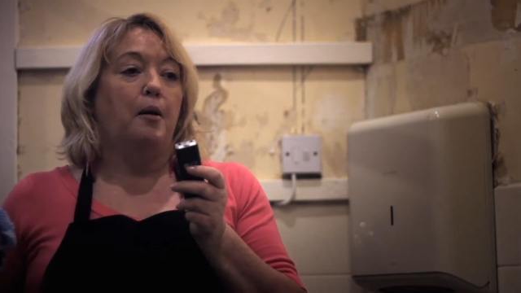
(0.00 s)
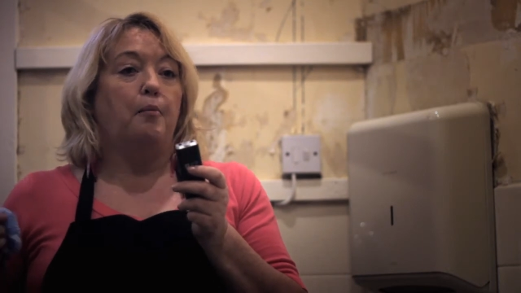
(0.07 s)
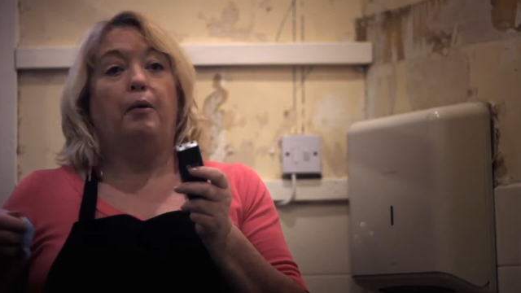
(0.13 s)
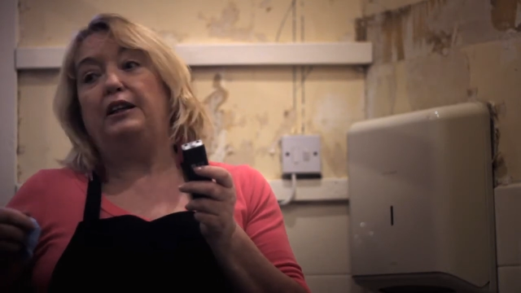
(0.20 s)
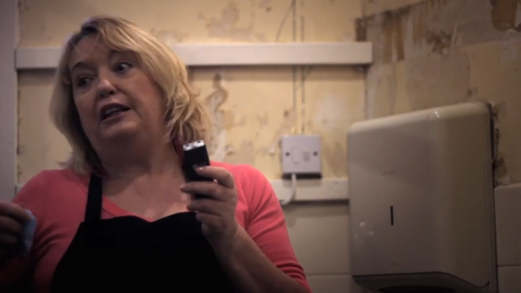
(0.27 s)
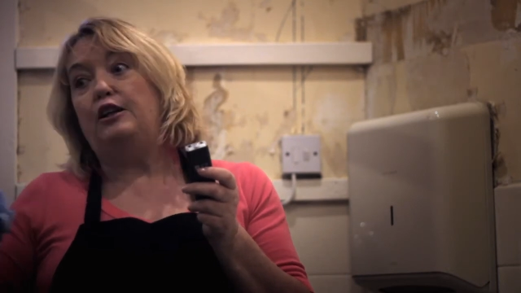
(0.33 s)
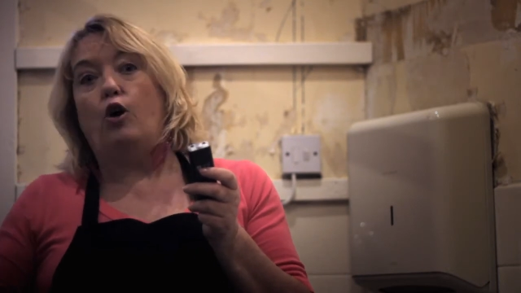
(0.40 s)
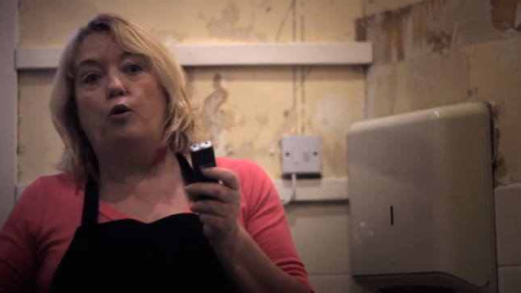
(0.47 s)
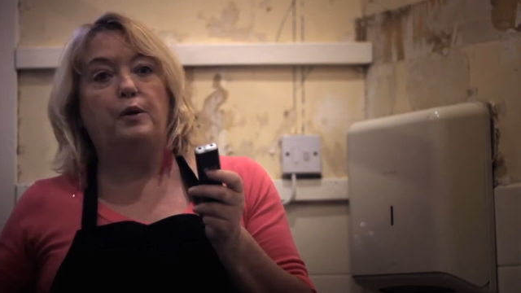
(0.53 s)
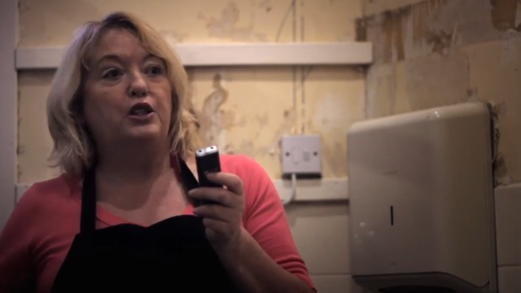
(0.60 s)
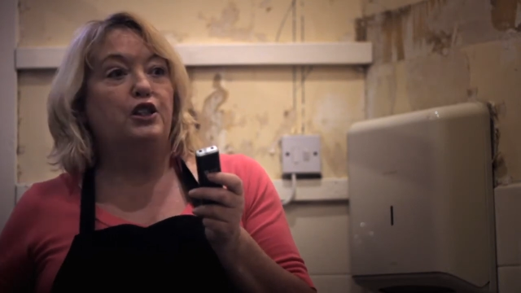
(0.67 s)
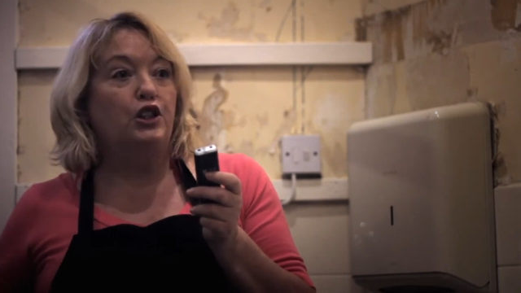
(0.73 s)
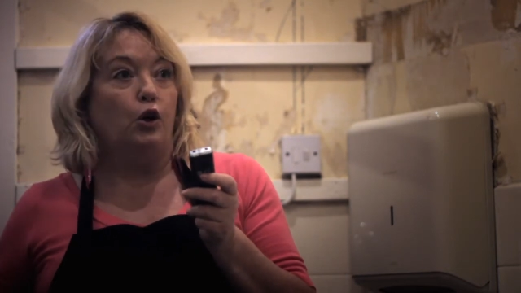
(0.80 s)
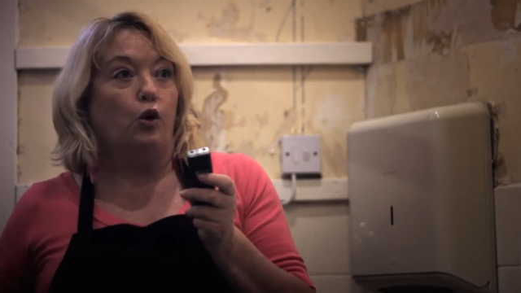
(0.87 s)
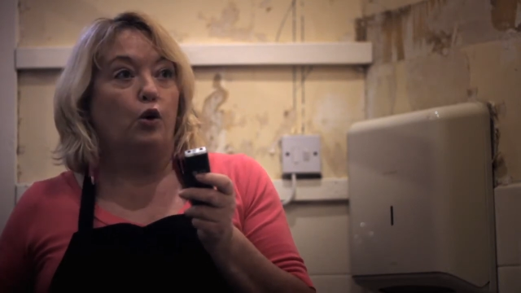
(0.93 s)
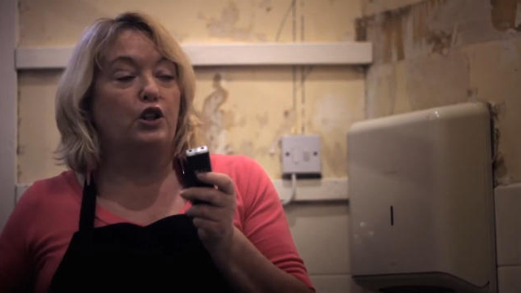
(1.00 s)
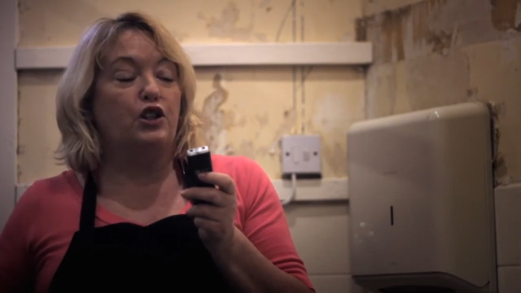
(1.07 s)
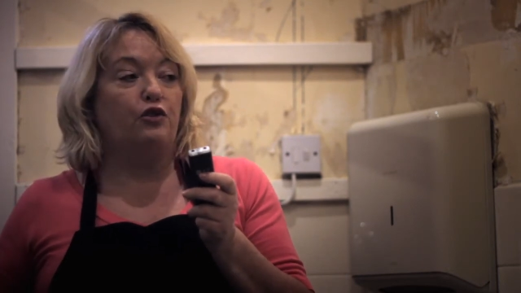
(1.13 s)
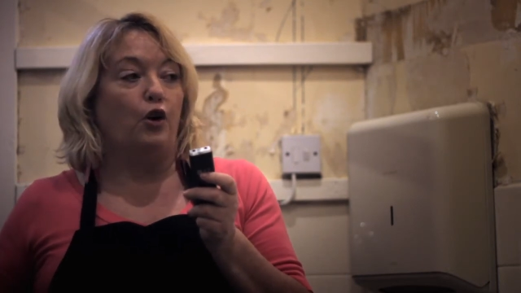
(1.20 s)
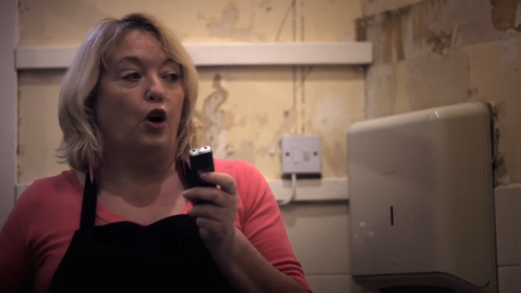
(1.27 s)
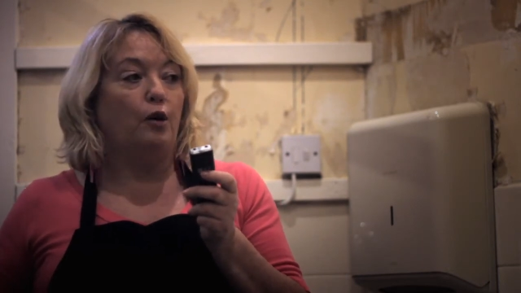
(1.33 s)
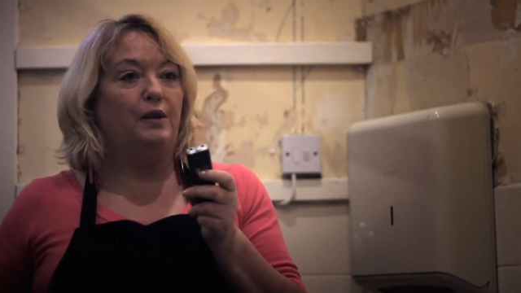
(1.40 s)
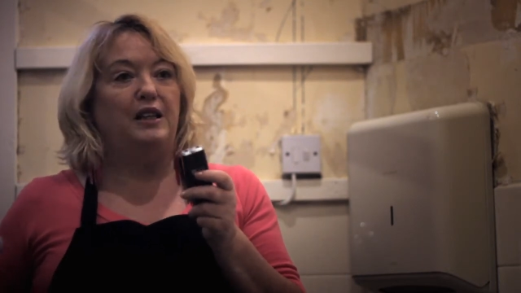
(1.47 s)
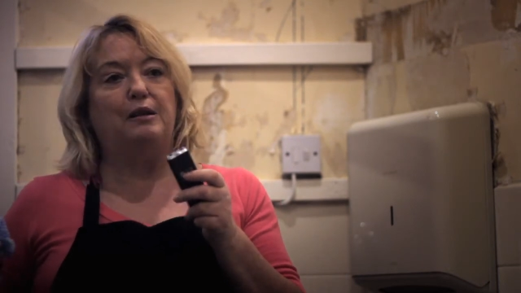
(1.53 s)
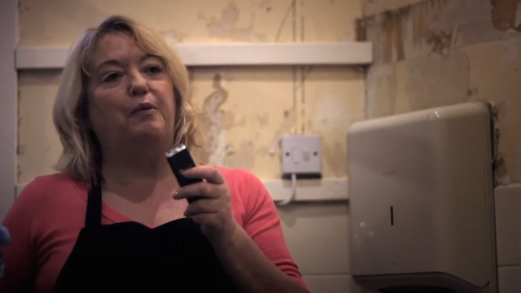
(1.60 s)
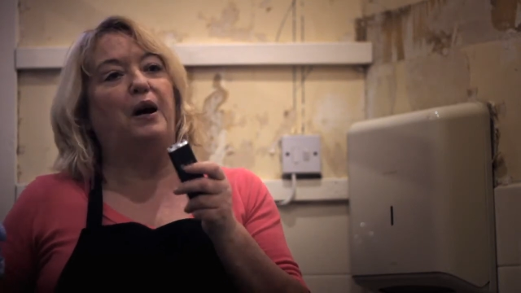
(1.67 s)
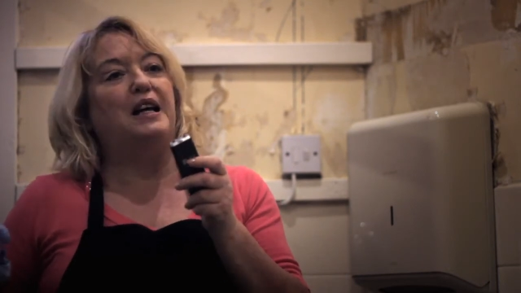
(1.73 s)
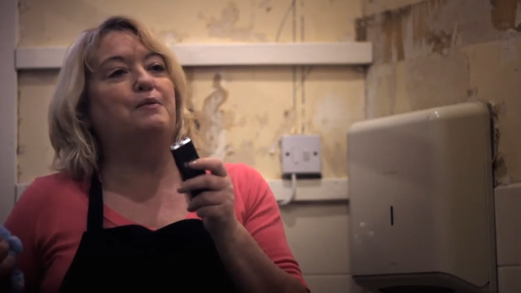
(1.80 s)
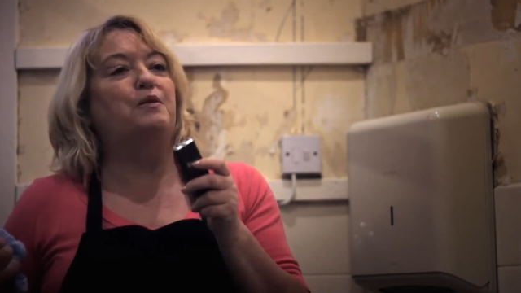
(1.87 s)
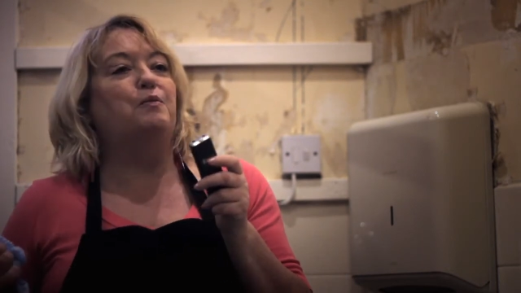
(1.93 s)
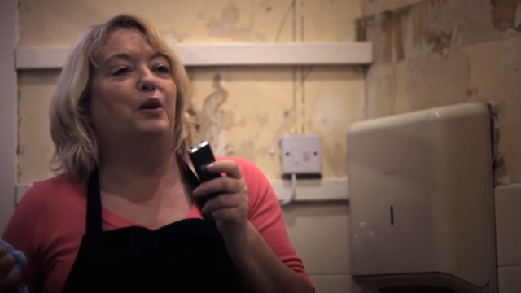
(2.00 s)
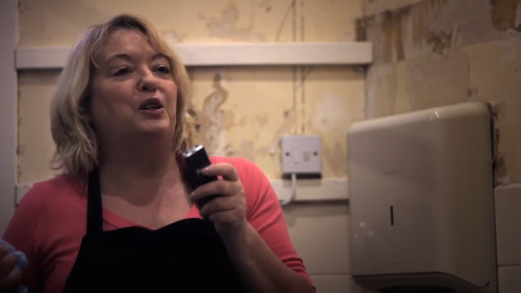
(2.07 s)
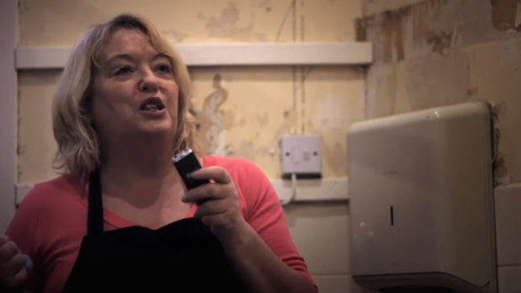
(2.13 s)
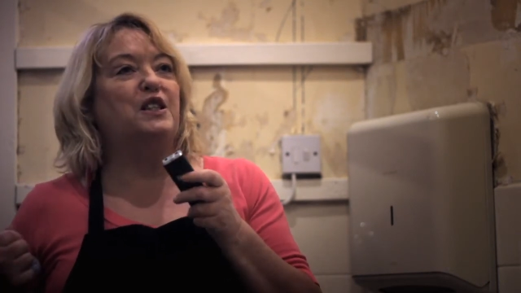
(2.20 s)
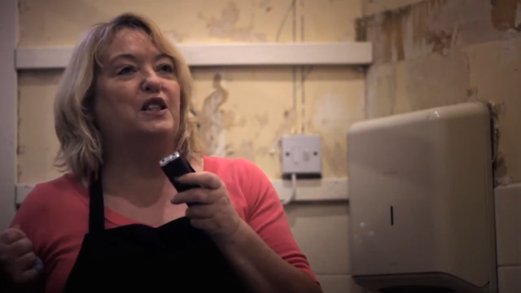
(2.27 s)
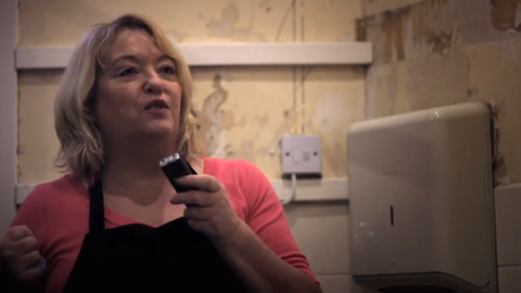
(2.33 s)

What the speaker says: But he opens doors for me and buys me bunches